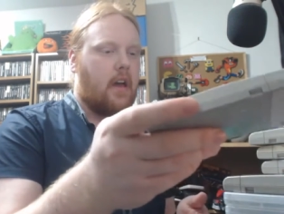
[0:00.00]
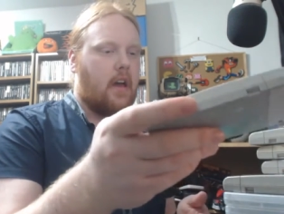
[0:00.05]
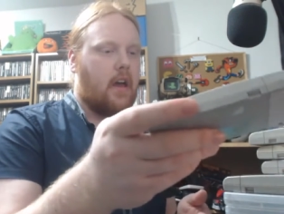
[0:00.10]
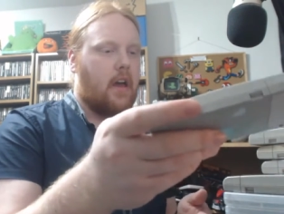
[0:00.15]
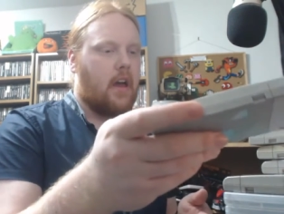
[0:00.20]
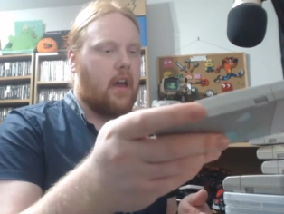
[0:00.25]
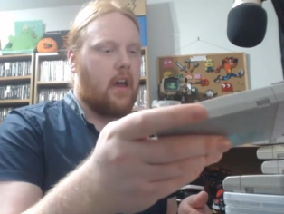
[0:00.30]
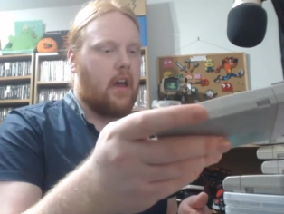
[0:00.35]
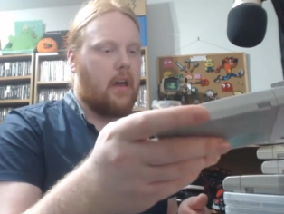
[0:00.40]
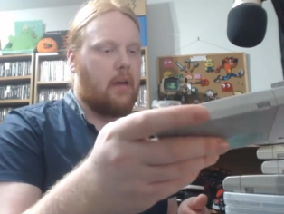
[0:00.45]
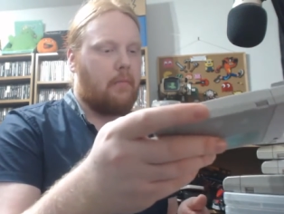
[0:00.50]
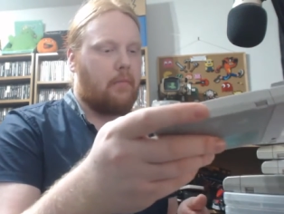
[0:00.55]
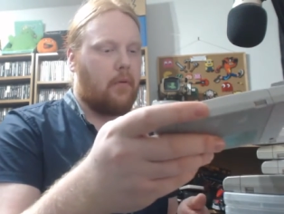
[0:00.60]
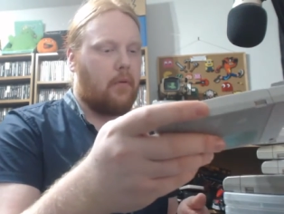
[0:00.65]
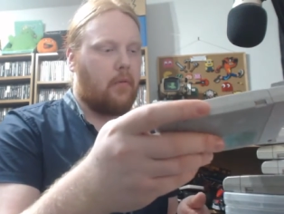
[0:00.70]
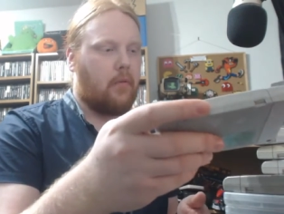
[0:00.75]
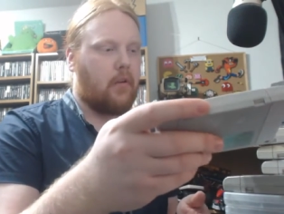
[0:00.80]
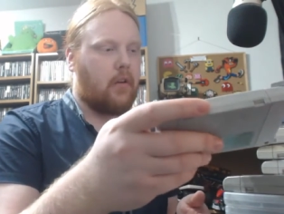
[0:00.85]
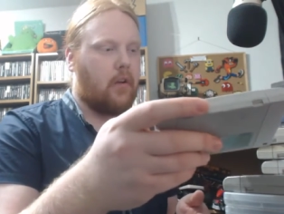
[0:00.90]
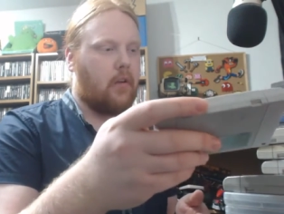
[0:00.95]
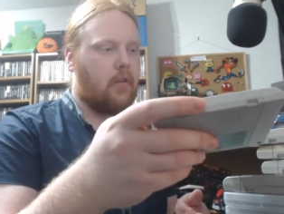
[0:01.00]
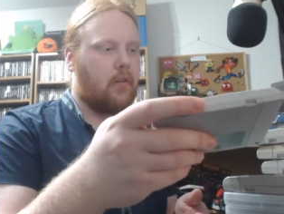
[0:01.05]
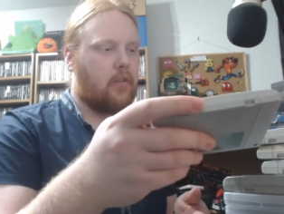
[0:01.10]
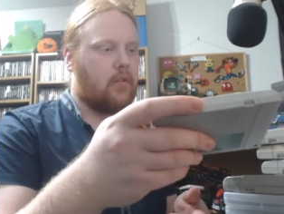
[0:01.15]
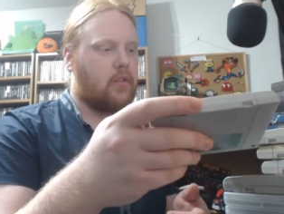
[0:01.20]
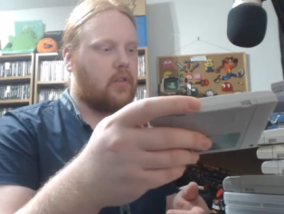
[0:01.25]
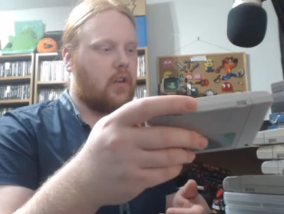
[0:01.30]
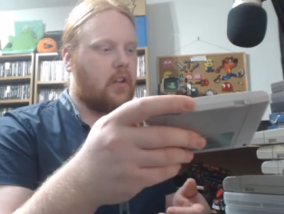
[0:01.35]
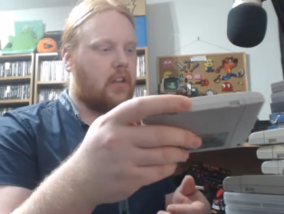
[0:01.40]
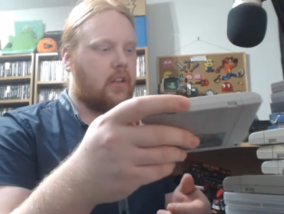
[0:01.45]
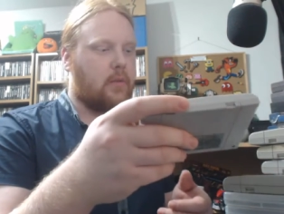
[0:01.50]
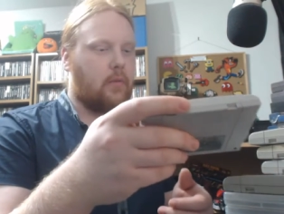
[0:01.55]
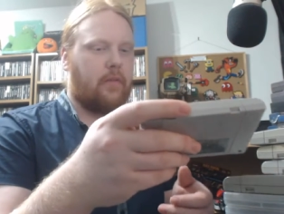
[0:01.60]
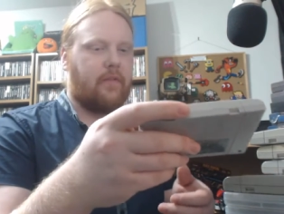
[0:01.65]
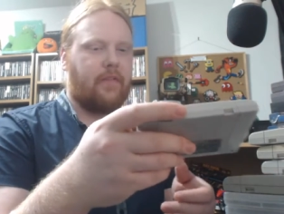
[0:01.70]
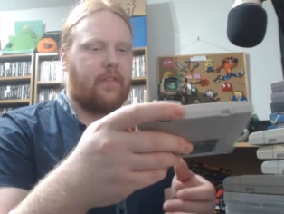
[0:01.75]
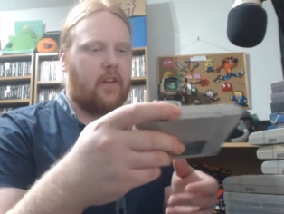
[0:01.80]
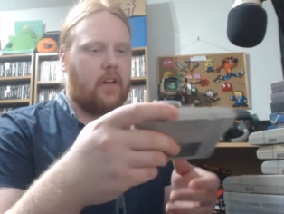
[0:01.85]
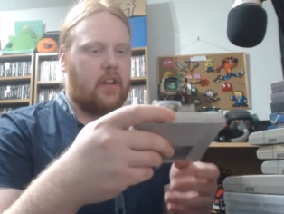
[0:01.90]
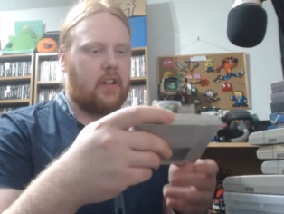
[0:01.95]
But we'll go show you this one
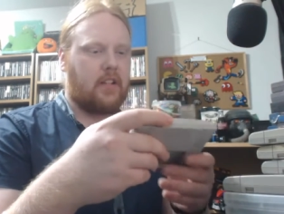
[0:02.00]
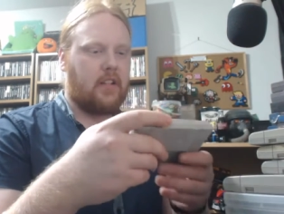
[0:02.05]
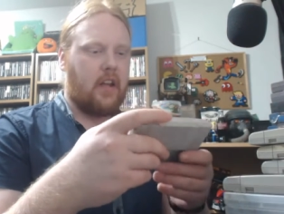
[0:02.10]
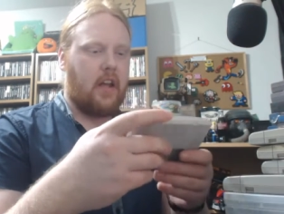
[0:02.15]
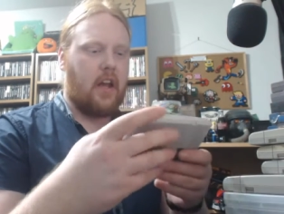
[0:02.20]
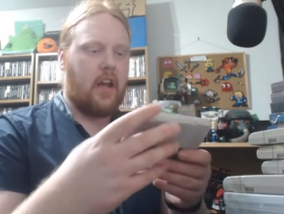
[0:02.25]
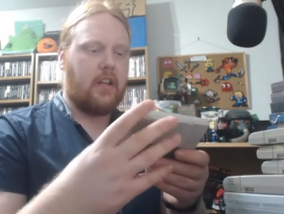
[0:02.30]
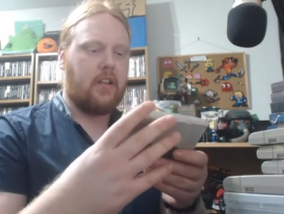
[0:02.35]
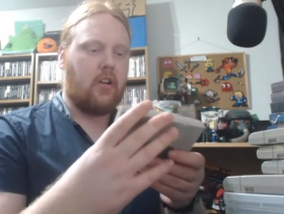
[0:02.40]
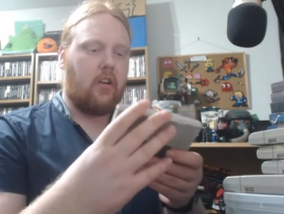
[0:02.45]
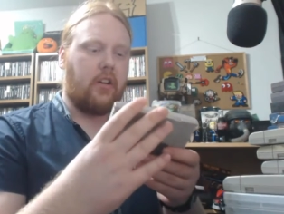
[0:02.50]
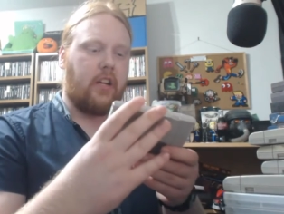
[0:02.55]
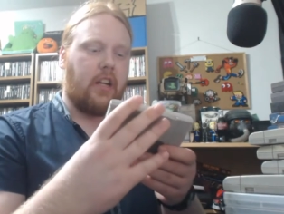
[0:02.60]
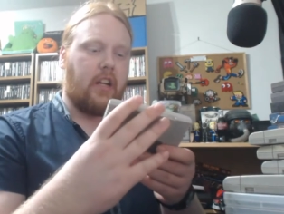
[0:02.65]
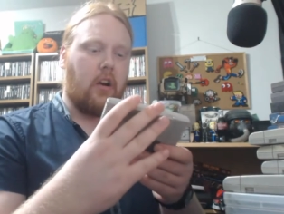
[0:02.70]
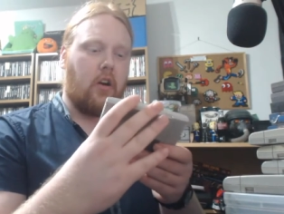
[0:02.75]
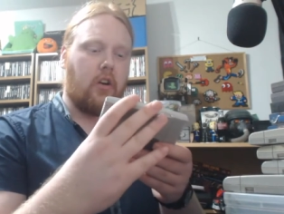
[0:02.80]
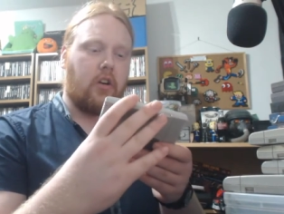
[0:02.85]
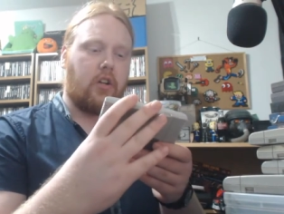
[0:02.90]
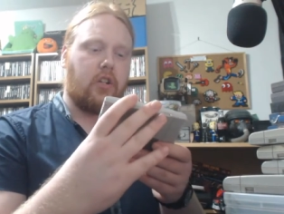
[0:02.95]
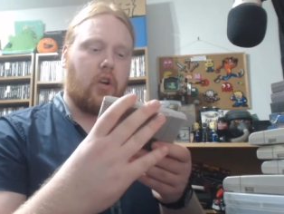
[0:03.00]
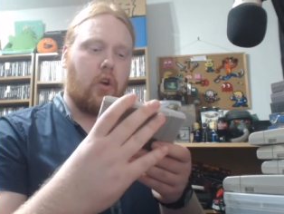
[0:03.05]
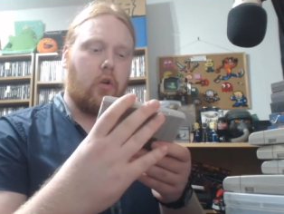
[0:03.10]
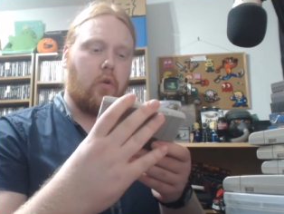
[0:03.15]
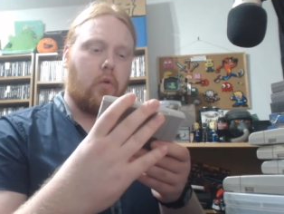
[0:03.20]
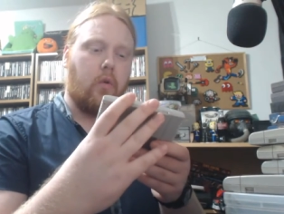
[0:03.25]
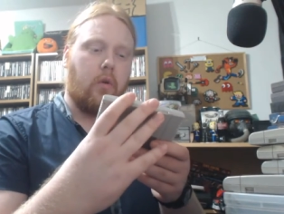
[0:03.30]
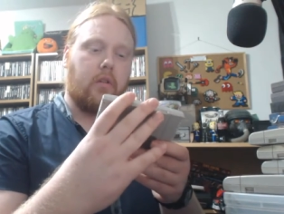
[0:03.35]
first. Donkey Kong 2,